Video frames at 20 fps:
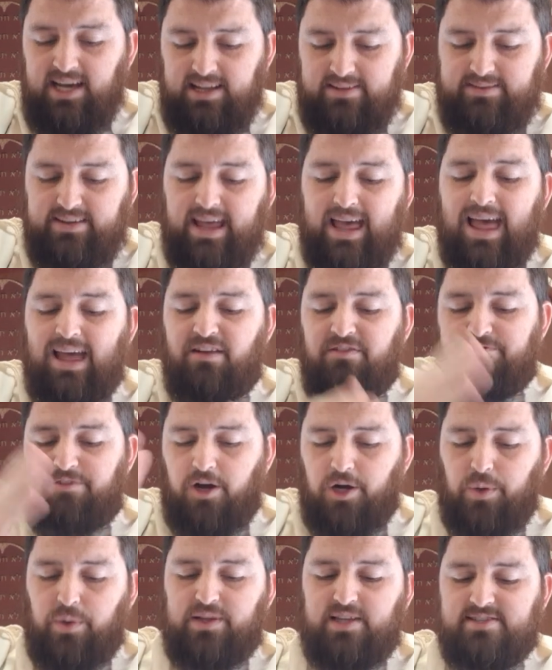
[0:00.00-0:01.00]
it and
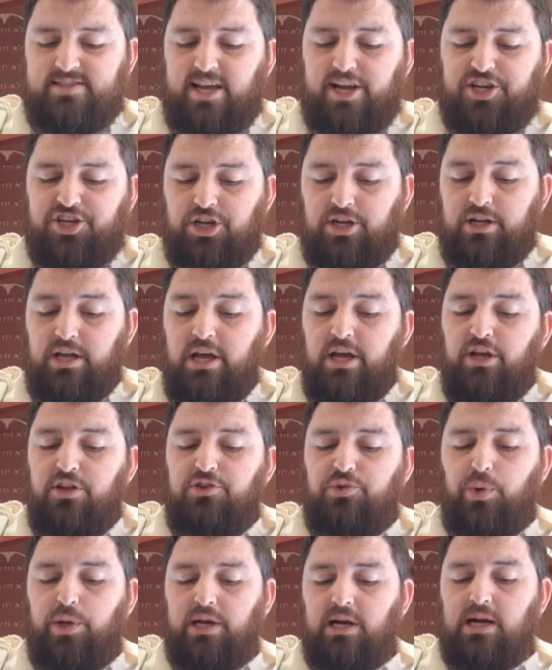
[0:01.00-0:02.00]
following the section
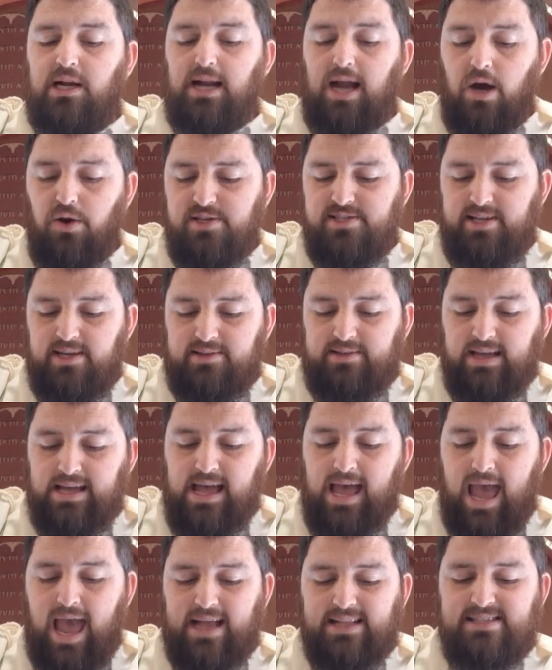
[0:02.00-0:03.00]
to enclose it
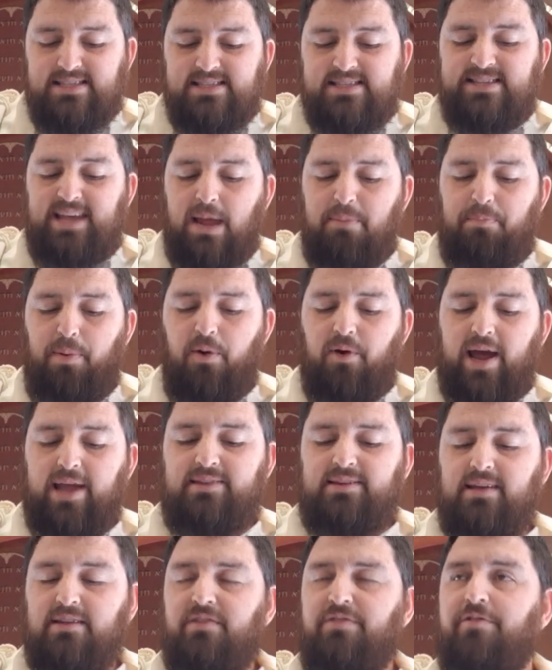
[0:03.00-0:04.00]
and
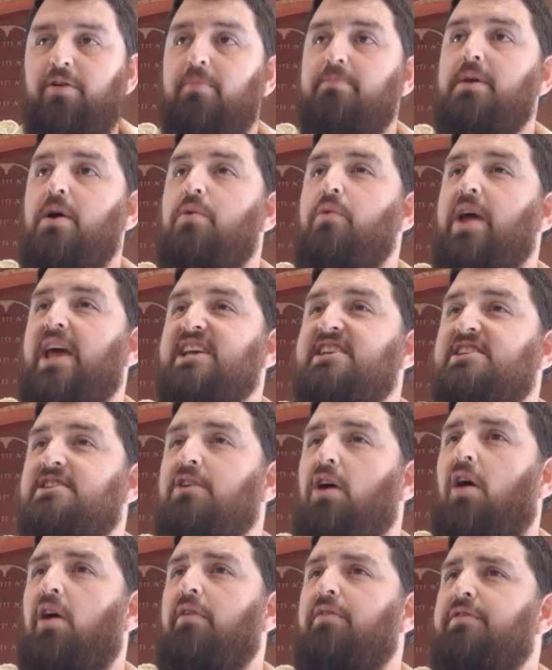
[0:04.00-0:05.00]
separate it from the rest
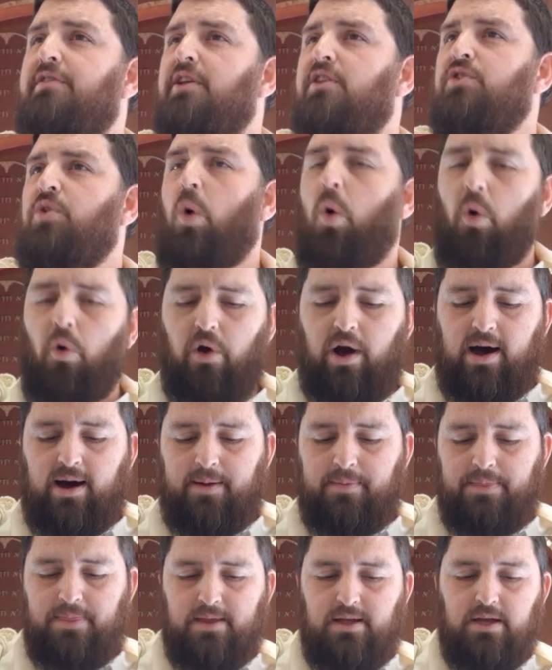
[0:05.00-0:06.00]
of the
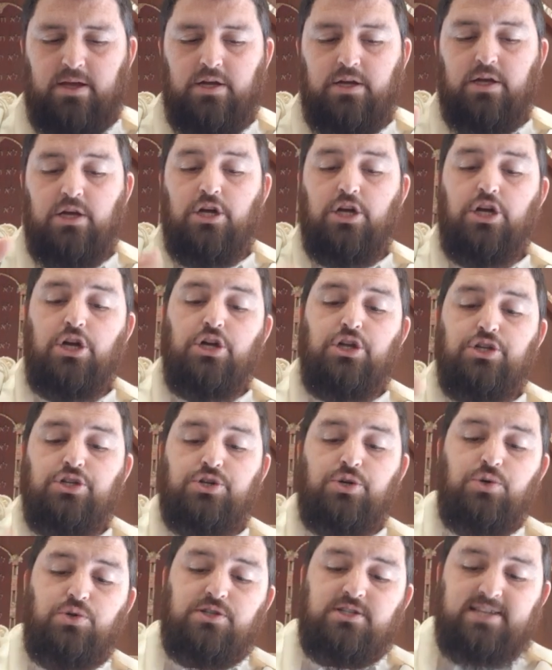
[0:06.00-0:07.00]
Torah
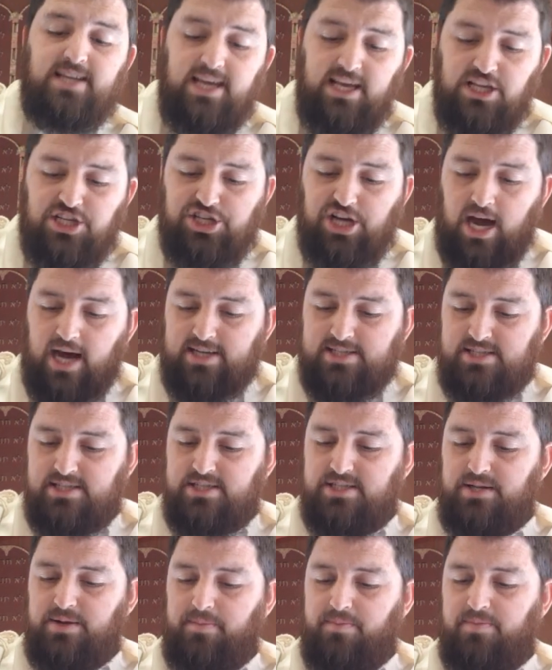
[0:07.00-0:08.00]
to teach
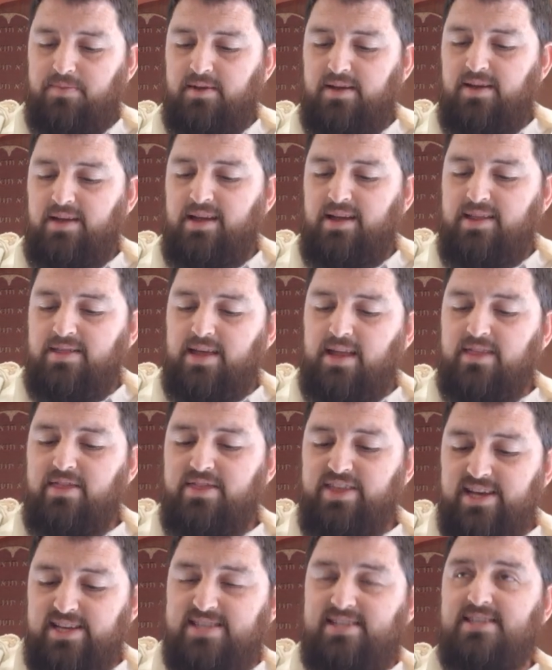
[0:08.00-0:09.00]
us that
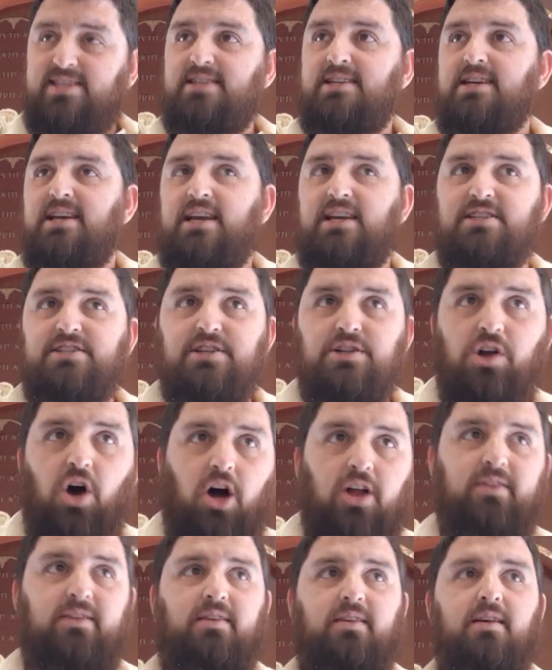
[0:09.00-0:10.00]
this is
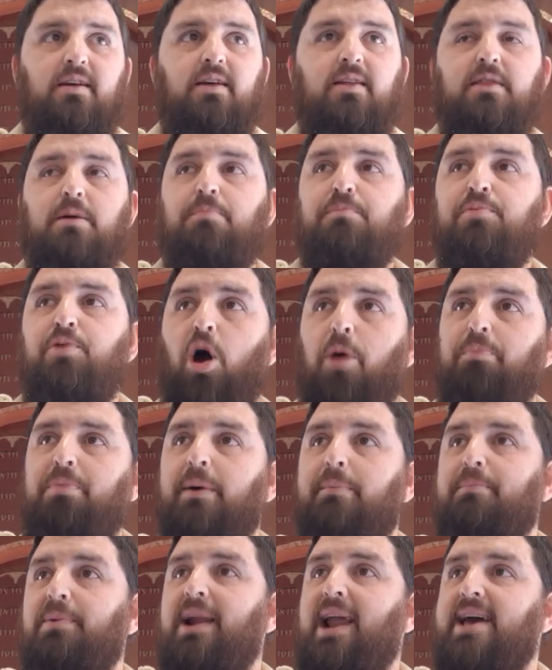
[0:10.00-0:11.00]
not the proper
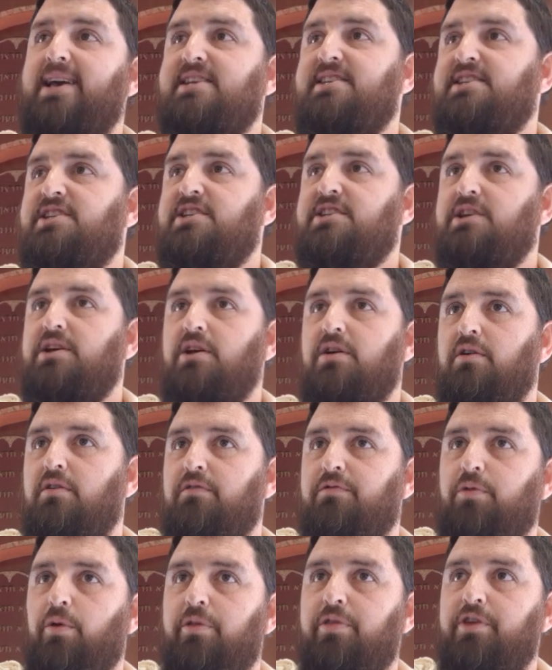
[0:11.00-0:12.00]
place
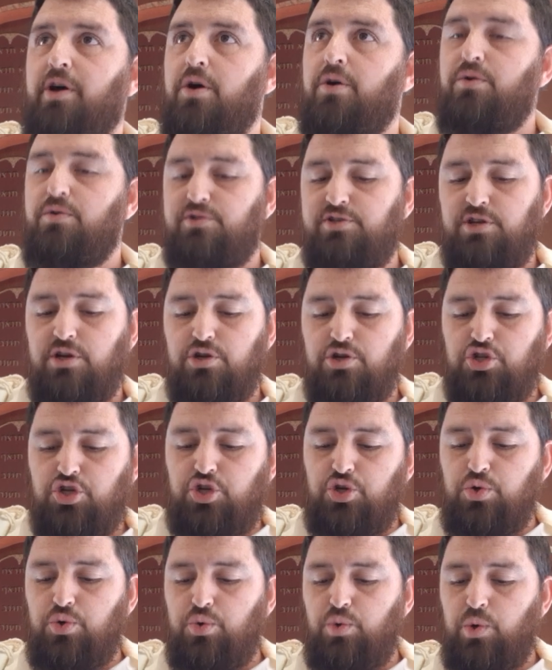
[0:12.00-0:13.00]
for those
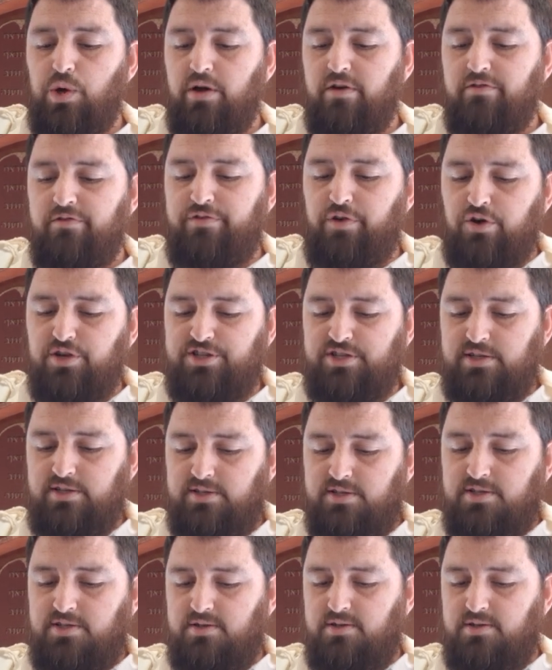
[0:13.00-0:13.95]
two verses.